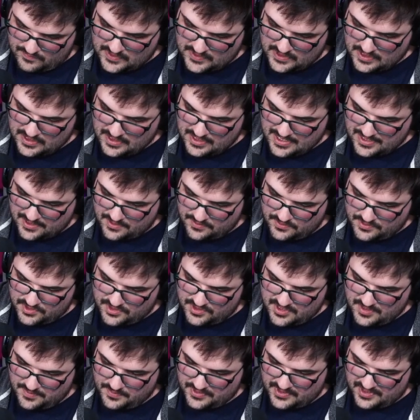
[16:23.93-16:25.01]
And the neck was
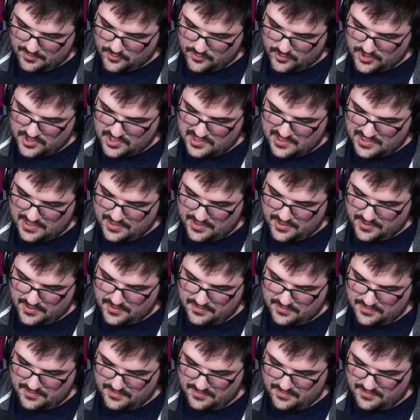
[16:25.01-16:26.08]
typically more
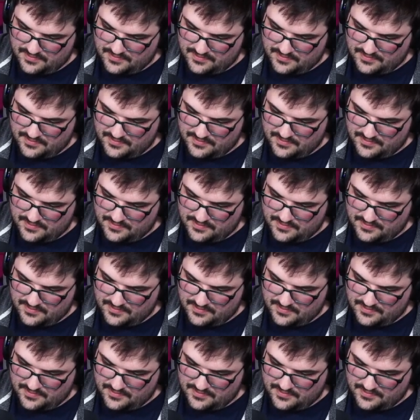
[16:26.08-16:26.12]
slender.